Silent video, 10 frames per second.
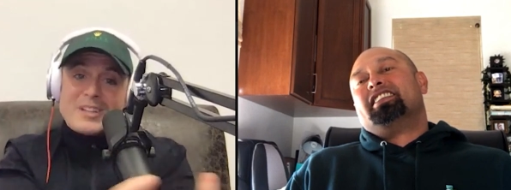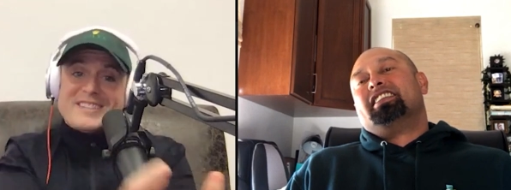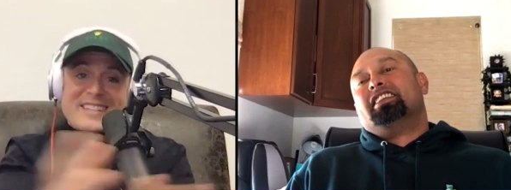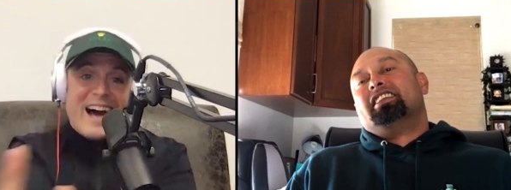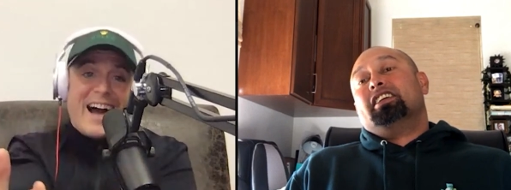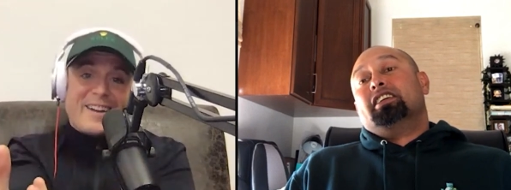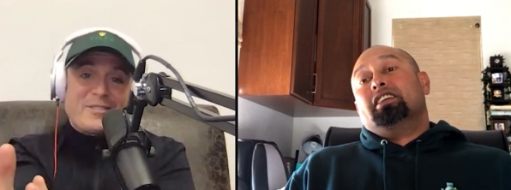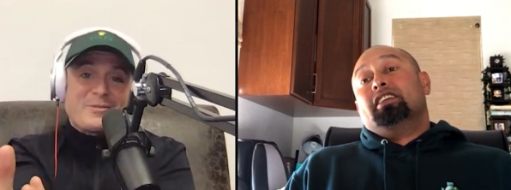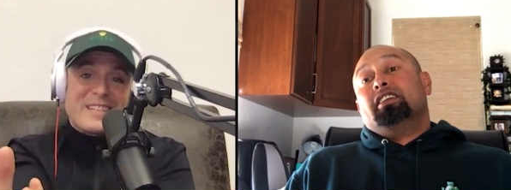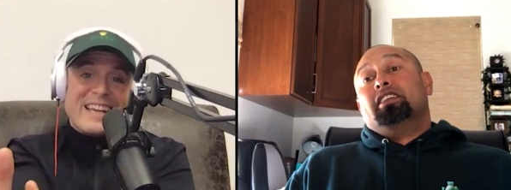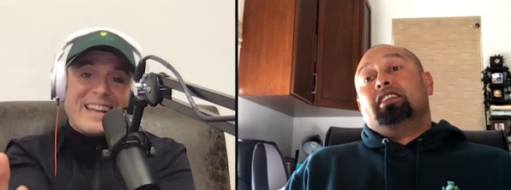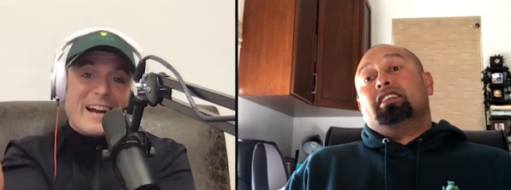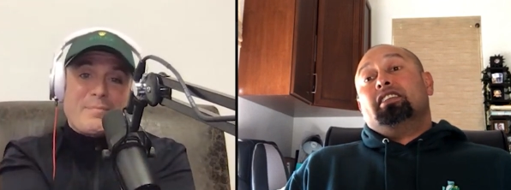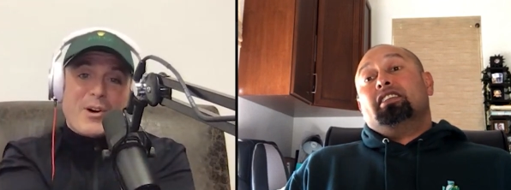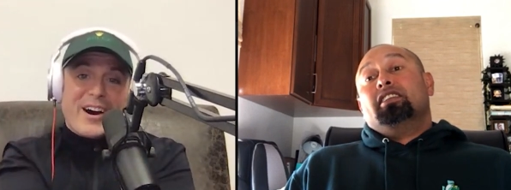Speaker 1: side are you teeing it
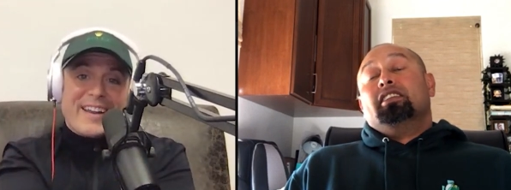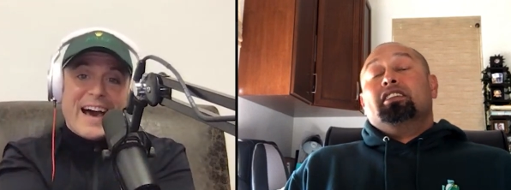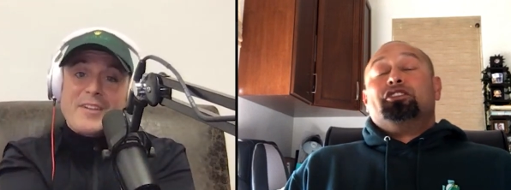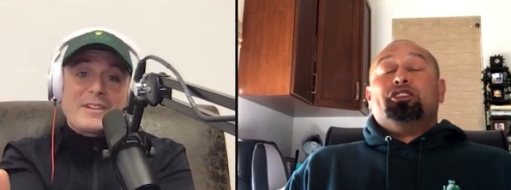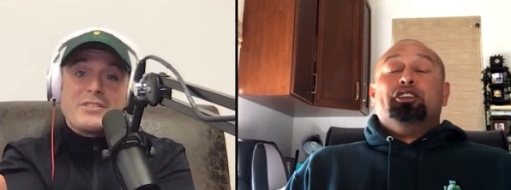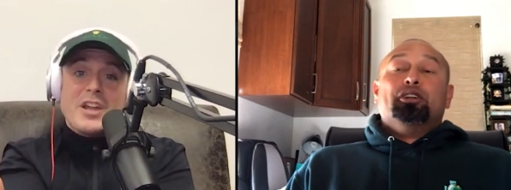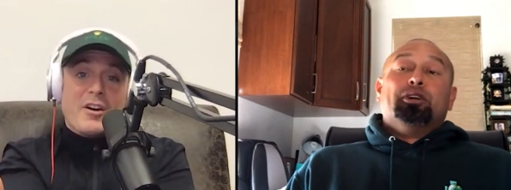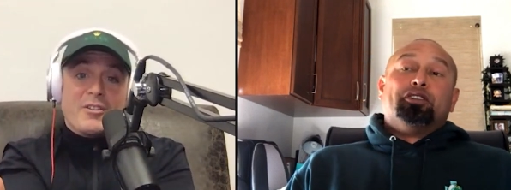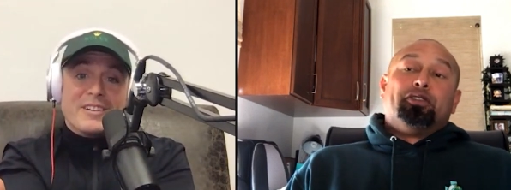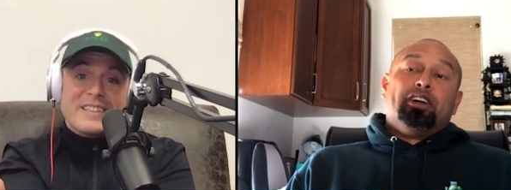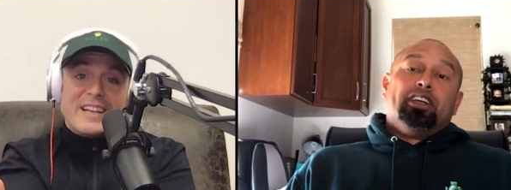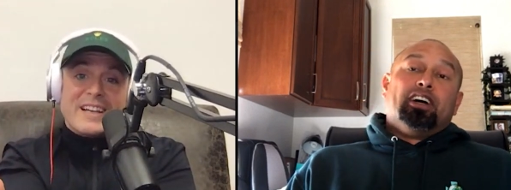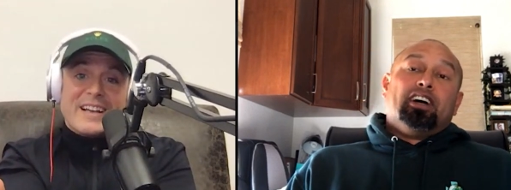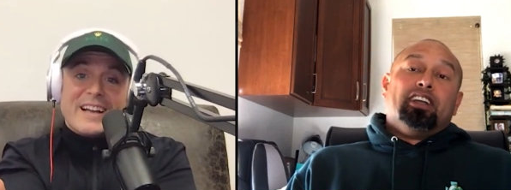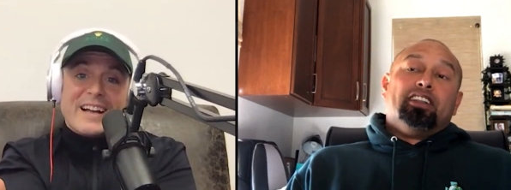up on? I don't even know.
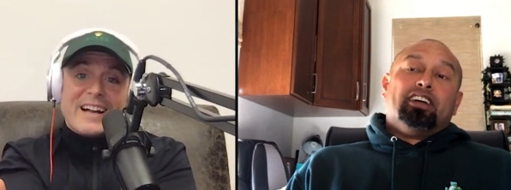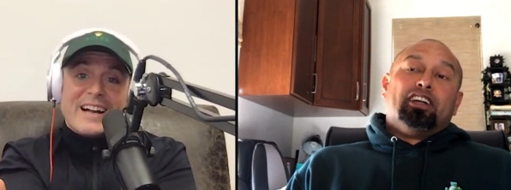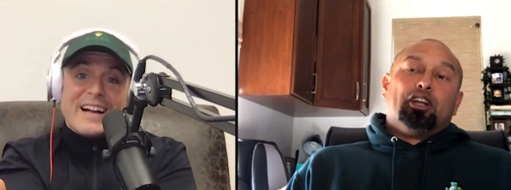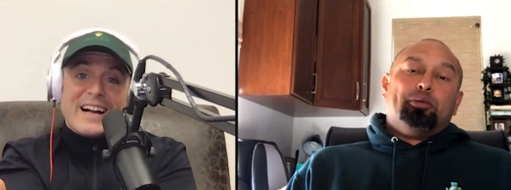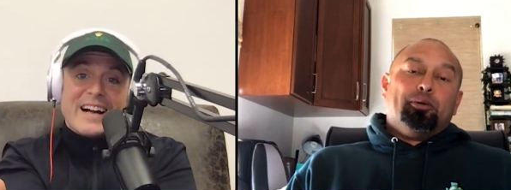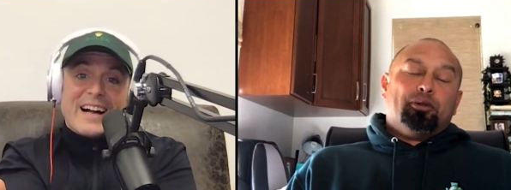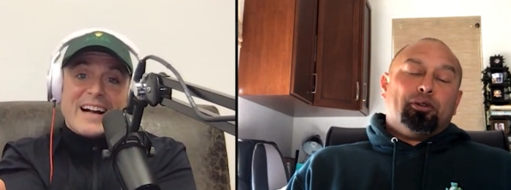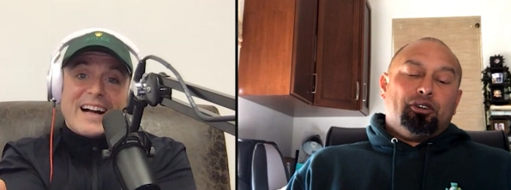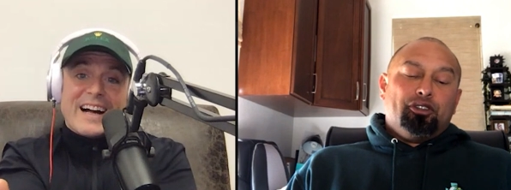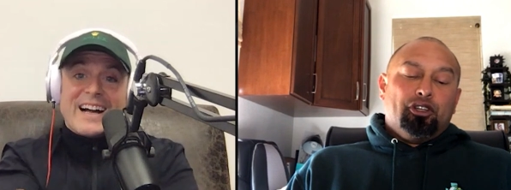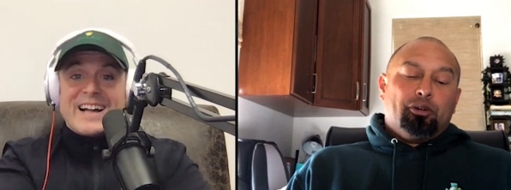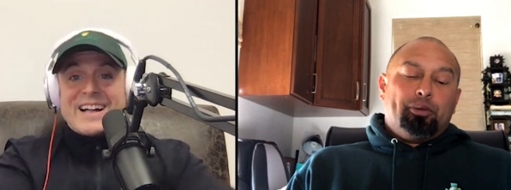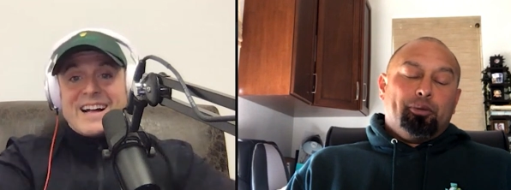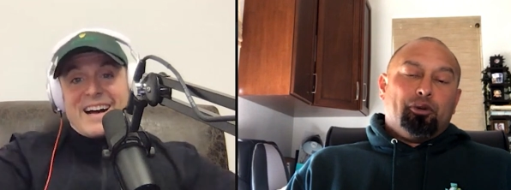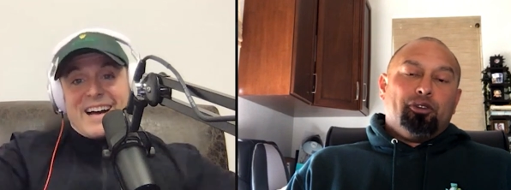
Speaker 2: I think a lot of people don't. You
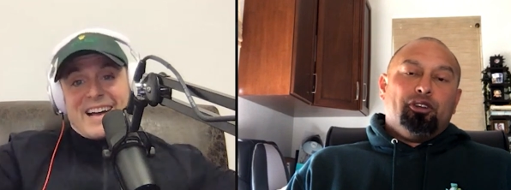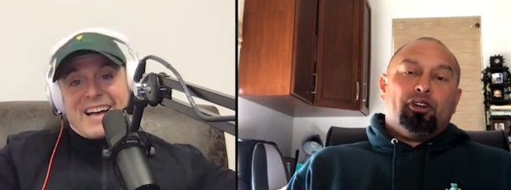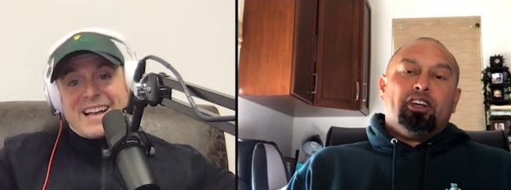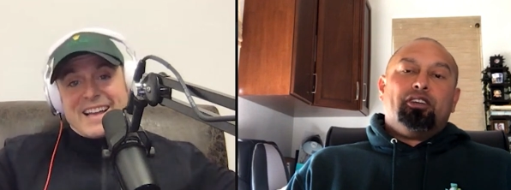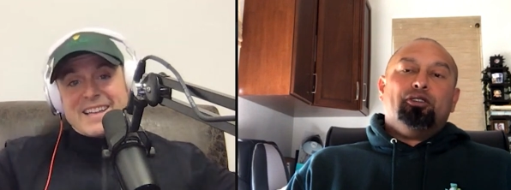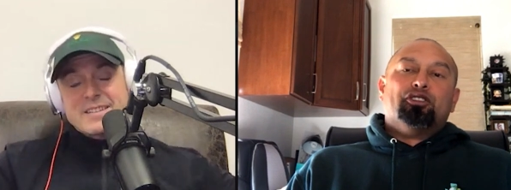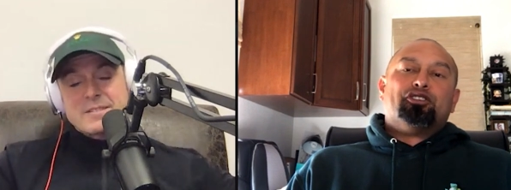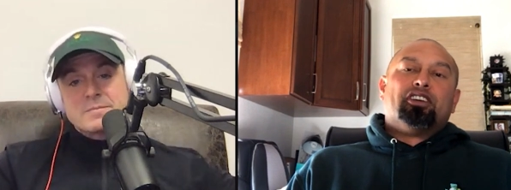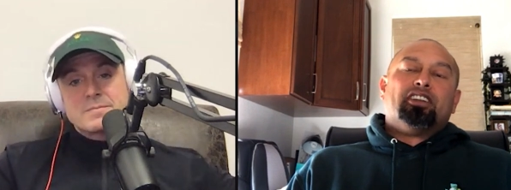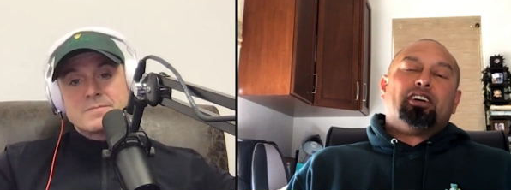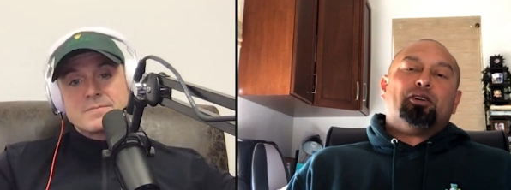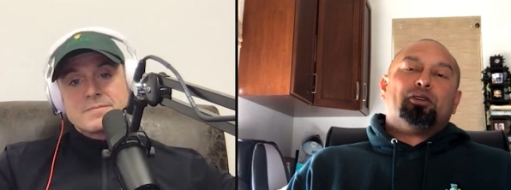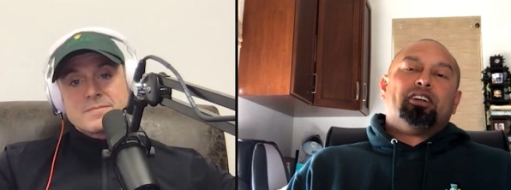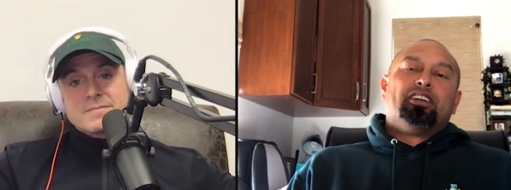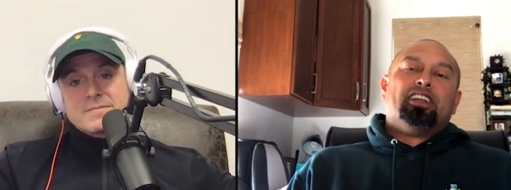know, people. You know, like you just said that,
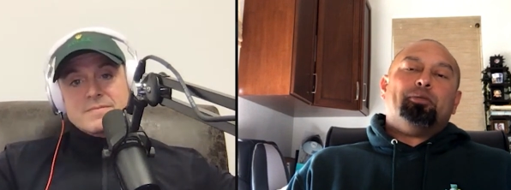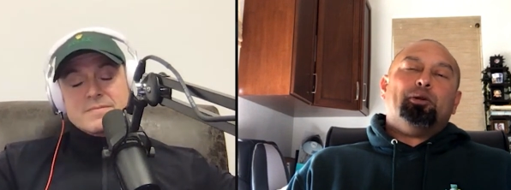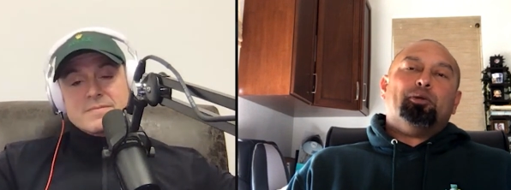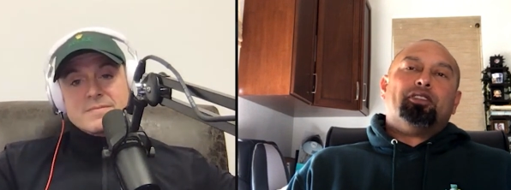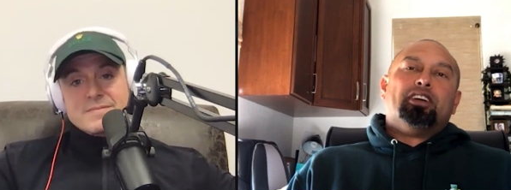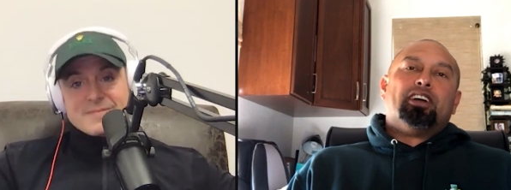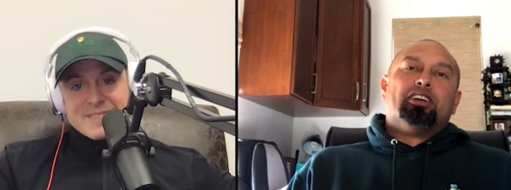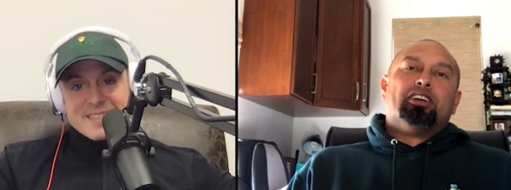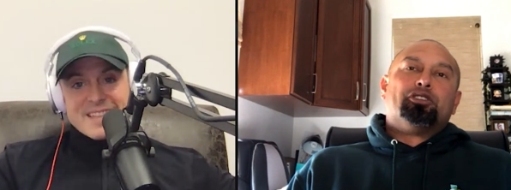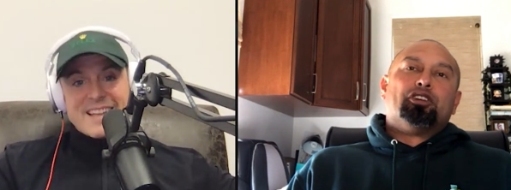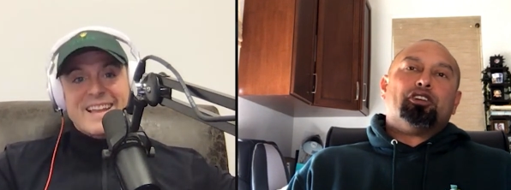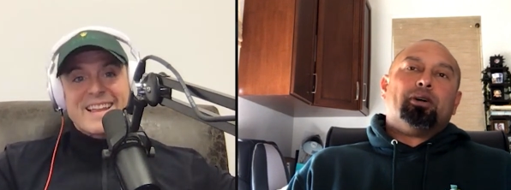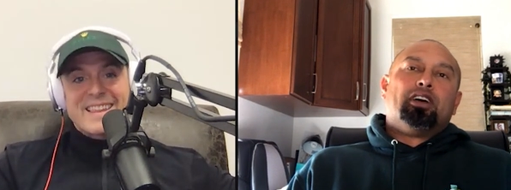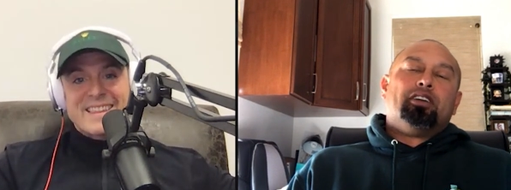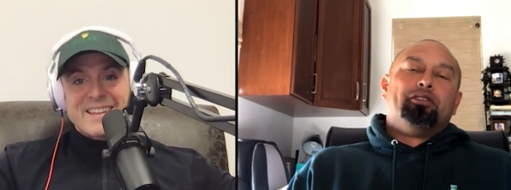Corey. Like people think I switch it
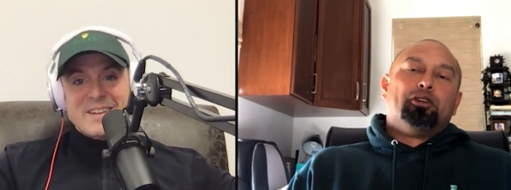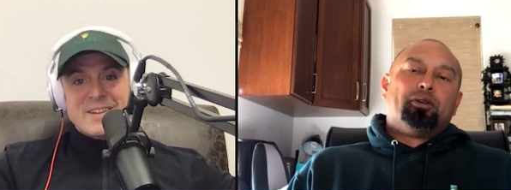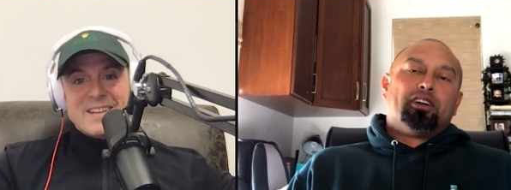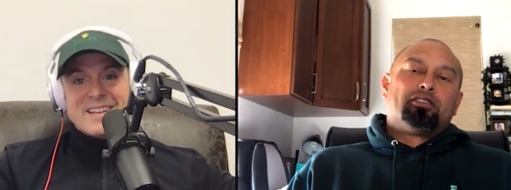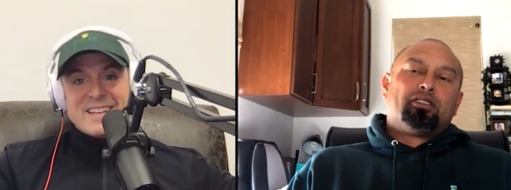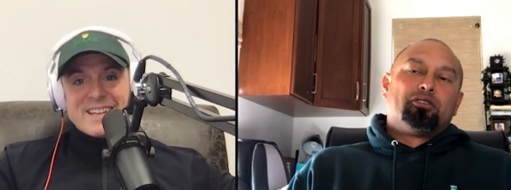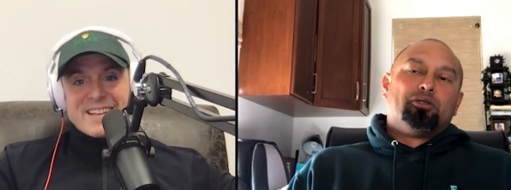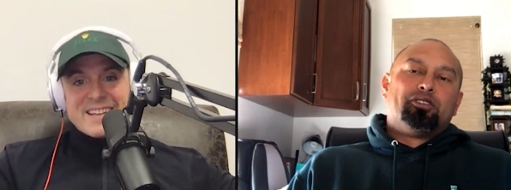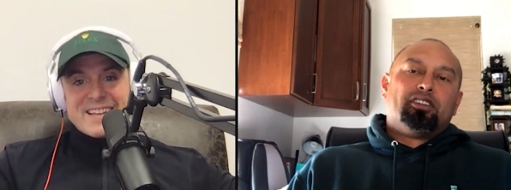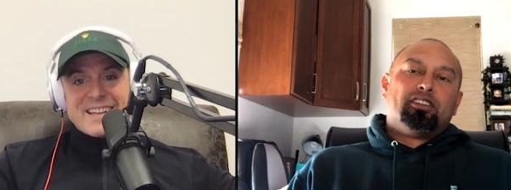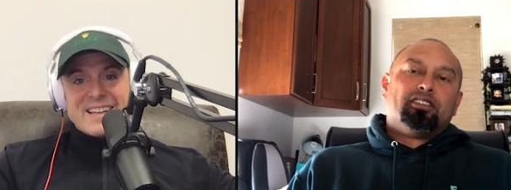all my life. You know, when I started switching it